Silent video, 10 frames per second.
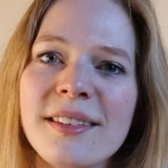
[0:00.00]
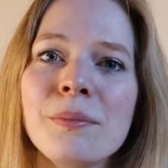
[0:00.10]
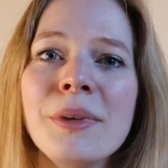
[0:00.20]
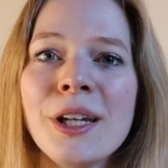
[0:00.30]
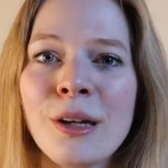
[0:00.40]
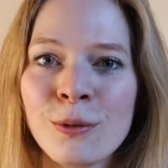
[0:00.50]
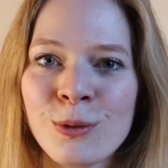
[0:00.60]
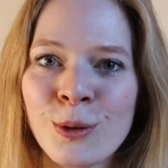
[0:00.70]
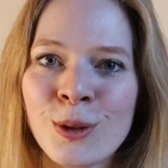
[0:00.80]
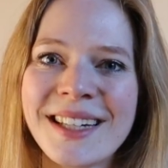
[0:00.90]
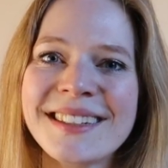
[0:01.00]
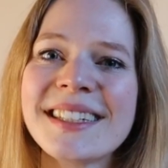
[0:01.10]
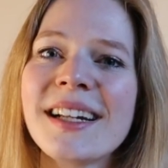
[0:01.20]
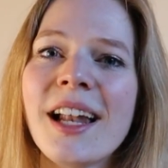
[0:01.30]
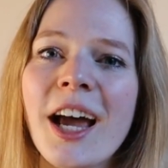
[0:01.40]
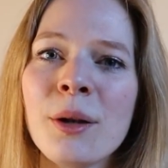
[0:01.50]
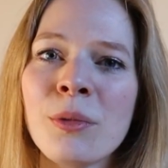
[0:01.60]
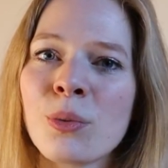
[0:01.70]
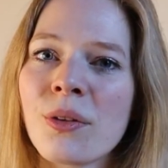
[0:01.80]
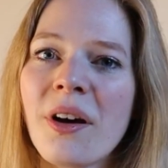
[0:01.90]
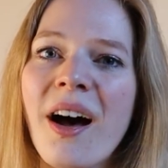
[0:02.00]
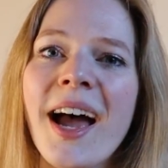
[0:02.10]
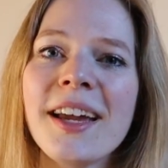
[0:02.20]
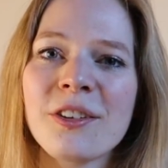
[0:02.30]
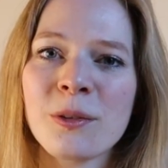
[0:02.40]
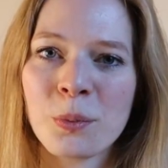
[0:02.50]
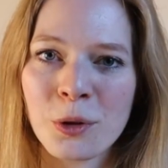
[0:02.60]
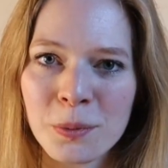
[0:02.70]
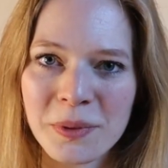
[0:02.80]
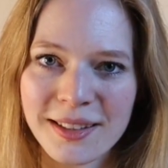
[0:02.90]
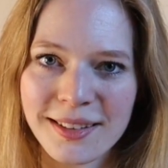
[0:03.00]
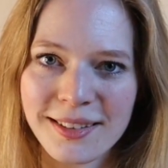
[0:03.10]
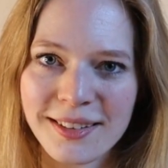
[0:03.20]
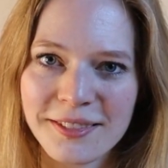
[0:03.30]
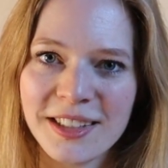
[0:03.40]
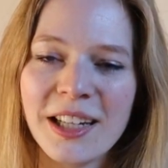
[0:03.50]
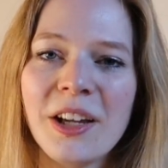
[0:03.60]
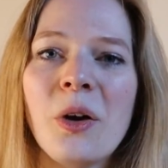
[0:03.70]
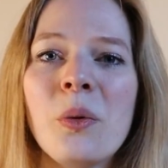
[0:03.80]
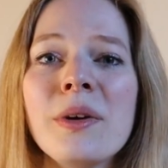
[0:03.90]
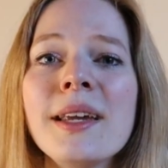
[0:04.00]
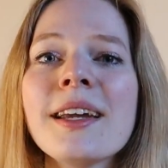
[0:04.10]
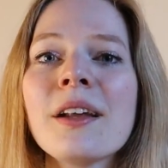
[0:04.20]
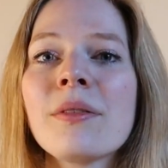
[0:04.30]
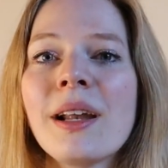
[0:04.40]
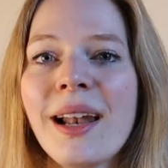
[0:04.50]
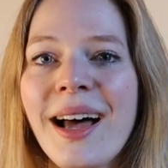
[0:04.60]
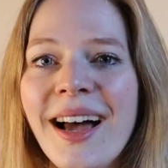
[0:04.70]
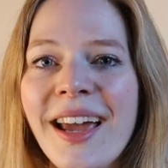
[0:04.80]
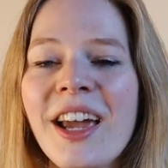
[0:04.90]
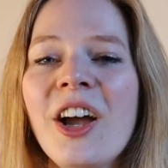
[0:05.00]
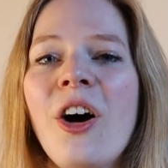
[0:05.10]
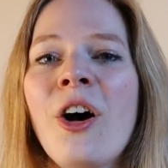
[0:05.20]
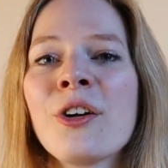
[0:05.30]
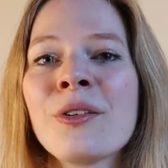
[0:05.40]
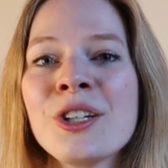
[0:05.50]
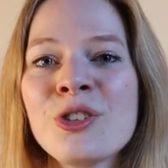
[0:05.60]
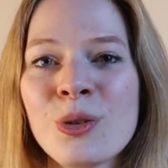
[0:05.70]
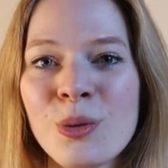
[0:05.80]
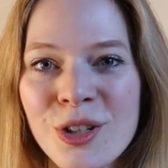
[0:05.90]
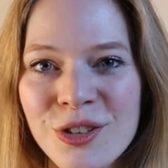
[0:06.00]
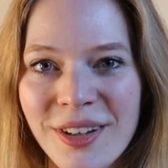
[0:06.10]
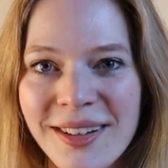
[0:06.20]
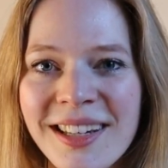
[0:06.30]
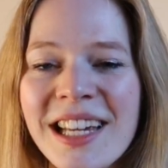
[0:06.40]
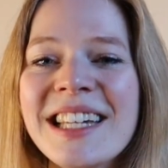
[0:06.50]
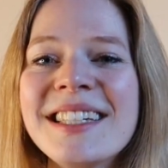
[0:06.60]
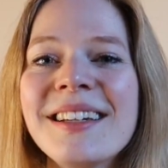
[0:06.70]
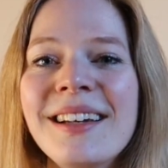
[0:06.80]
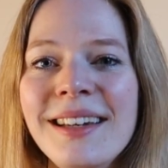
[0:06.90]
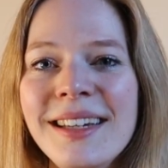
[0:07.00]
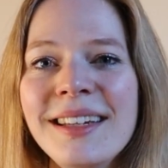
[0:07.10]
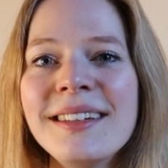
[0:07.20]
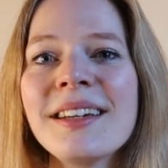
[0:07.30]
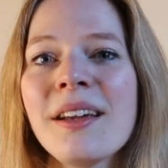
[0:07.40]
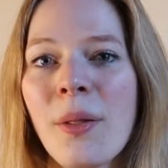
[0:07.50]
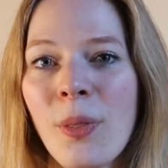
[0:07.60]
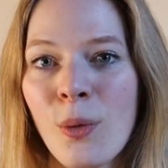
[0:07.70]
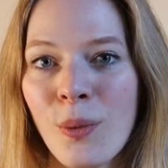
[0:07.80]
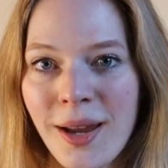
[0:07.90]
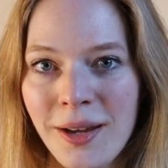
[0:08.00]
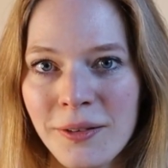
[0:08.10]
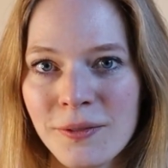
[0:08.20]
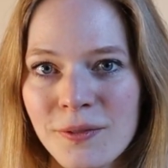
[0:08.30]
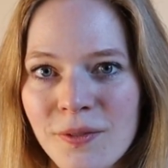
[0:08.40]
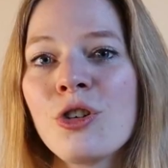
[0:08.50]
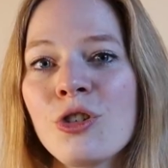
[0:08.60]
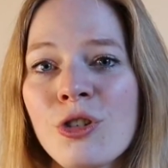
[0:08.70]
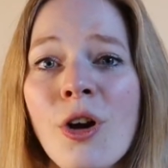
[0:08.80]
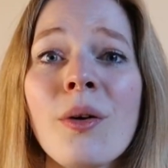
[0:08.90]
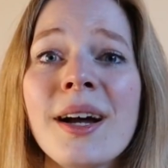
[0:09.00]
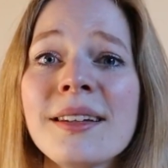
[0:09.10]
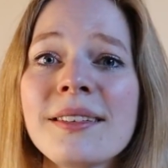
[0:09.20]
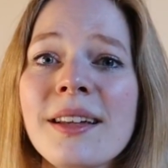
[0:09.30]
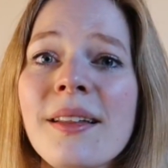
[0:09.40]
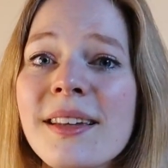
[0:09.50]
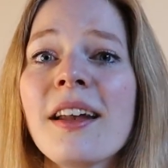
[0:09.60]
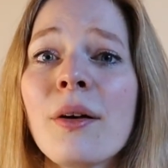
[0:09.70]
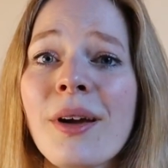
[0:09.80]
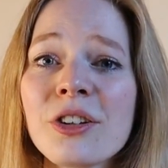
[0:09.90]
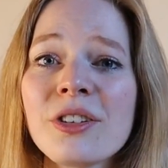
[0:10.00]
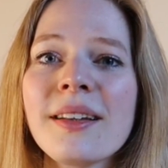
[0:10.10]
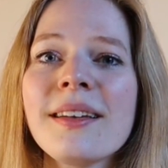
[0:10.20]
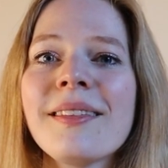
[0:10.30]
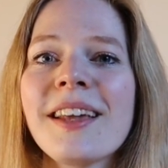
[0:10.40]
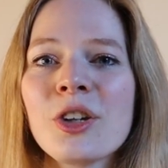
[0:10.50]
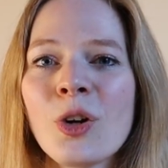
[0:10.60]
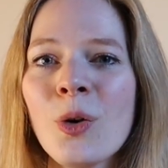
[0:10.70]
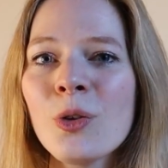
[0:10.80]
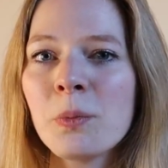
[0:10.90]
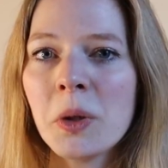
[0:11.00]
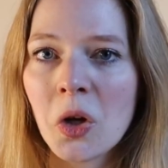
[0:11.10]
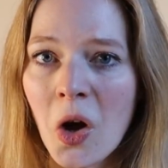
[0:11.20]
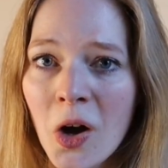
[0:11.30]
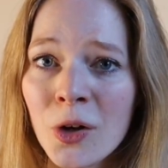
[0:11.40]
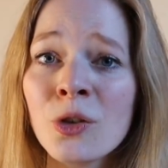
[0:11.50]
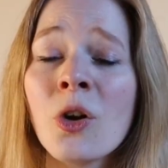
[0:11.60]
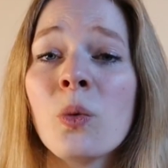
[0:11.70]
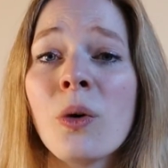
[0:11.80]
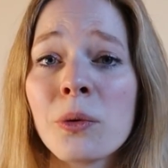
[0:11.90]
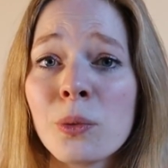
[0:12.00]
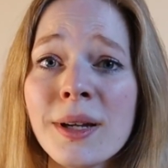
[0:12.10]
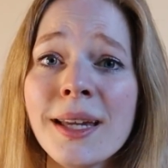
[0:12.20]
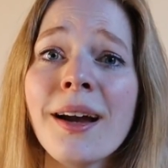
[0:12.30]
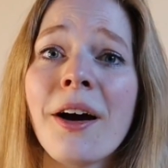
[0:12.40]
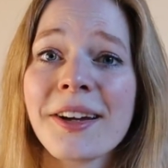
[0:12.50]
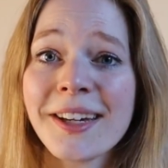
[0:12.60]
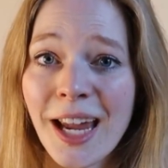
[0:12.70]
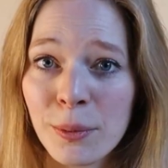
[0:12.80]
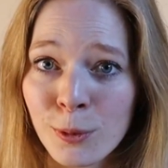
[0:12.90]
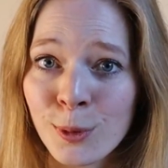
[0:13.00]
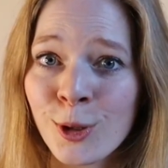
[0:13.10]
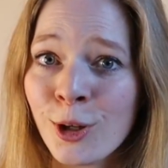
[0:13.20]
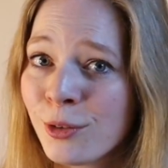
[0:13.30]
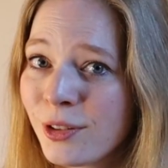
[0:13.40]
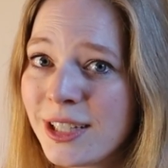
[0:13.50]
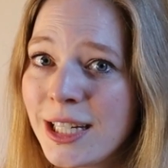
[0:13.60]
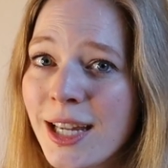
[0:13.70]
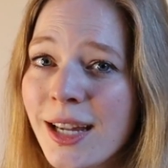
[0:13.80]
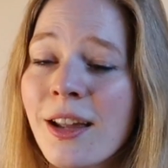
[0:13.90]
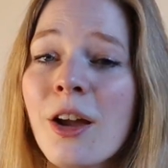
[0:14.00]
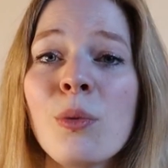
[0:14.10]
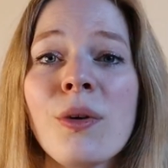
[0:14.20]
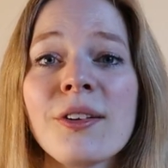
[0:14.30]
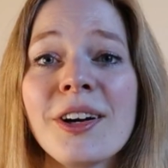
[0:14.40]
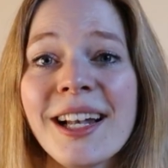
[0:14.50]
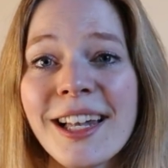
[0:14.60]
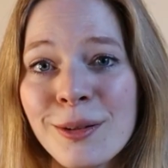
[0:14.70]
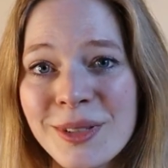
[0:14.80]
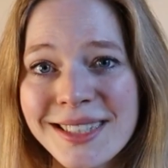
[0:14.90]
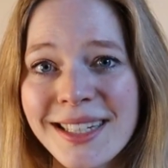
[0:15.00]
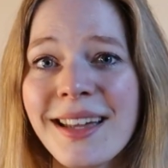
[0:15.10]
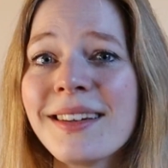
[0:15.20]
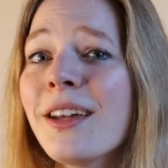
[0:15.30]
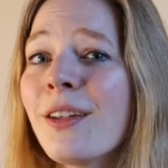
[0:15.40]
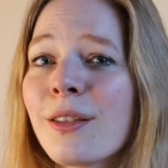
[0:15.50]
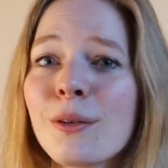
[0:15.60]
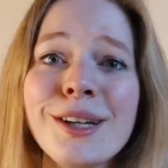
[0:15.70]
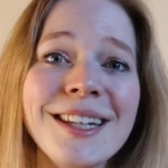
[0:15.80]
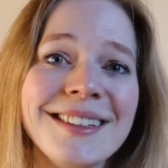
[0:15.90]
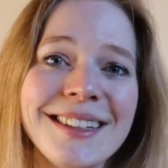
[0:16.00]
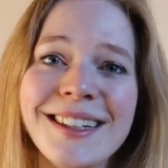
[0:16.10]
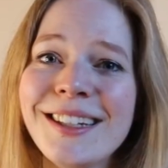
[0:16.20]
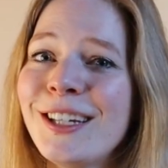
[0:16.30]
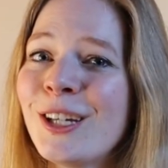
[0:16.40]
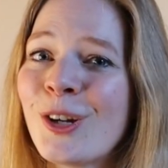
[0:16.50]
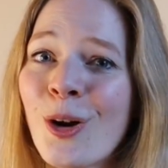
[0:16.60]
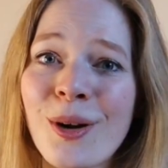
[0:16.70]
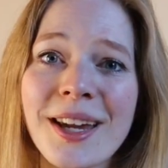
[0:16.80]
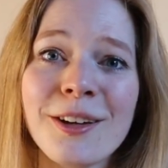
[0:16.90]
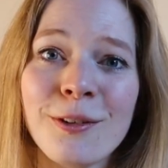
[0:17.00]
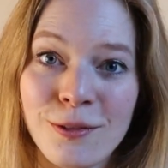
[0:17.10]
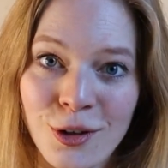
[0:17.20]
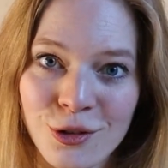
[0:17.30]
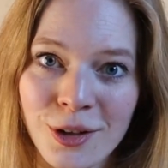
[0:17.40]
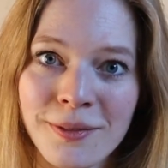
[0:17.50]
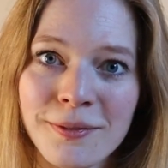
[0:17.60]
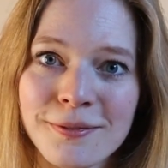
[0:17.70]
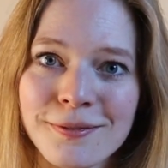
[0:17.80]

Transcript: is meaningful and in alignment with our highest purpose, we can rely on our intuition to lead the way, to show us a direction that goes beyond what we are capable of seeing with our limited 3D egoic vision.